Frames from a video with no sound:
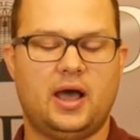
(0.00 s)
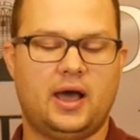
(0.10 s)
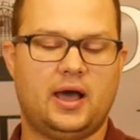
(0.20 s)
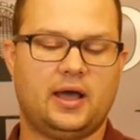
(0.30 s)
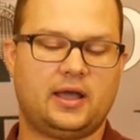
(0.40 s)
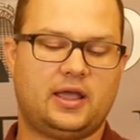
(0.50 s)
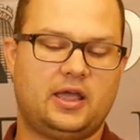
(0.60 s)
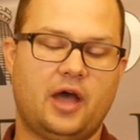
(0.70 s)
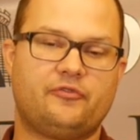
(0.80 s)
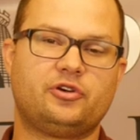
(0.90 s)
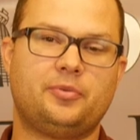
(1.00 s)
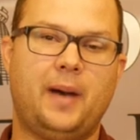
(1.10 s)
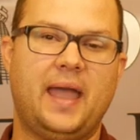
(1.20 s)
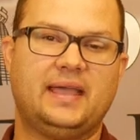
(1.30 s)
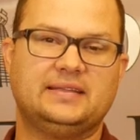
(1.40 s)
uh, governed
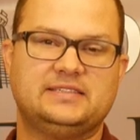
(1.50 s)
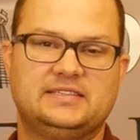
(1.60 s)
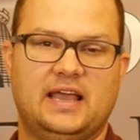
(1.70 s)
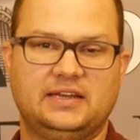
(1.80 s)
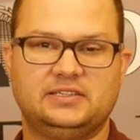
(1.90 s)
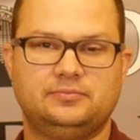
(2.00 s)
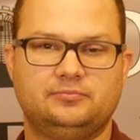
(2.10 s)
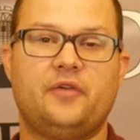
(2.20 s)
by consent.